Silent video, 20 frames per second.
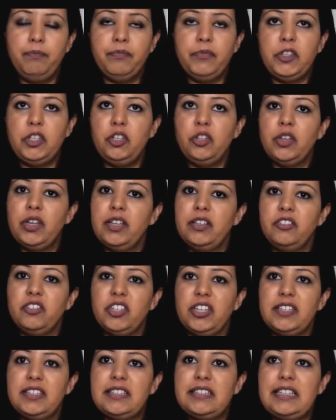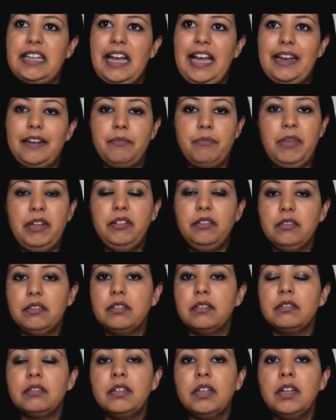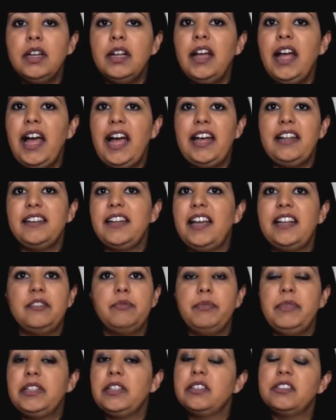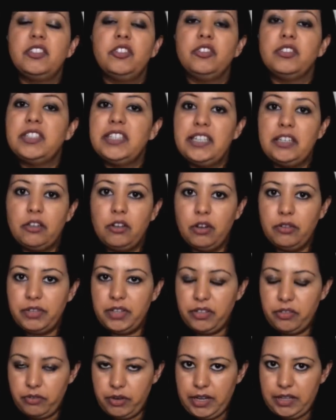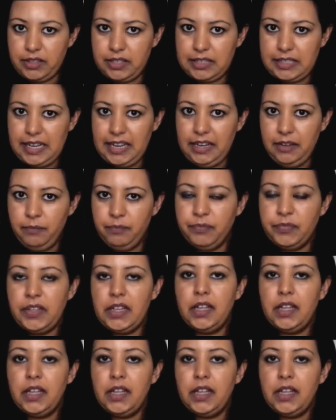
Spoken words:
you can just add milk and add milk to your tea and coffee throughout the day.